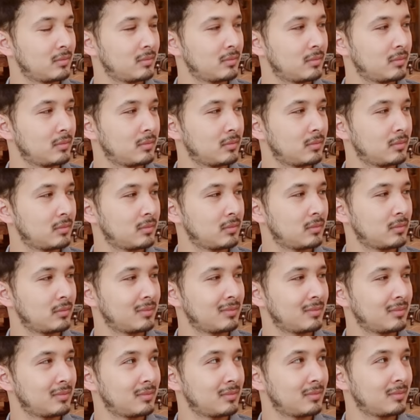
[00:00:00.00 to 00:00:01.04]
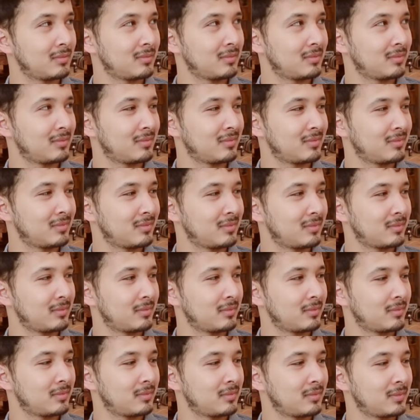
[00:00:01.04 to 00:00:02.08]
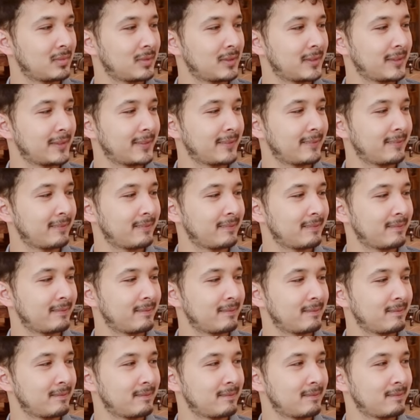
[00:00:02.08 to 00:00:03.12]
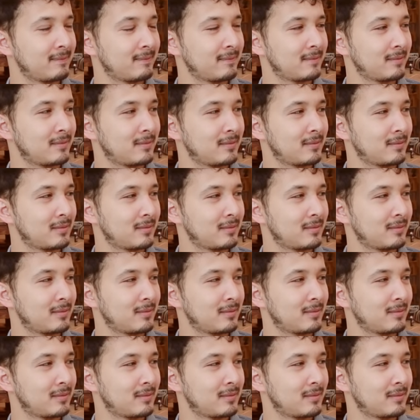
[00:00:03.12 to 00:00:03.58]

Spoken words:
(silent)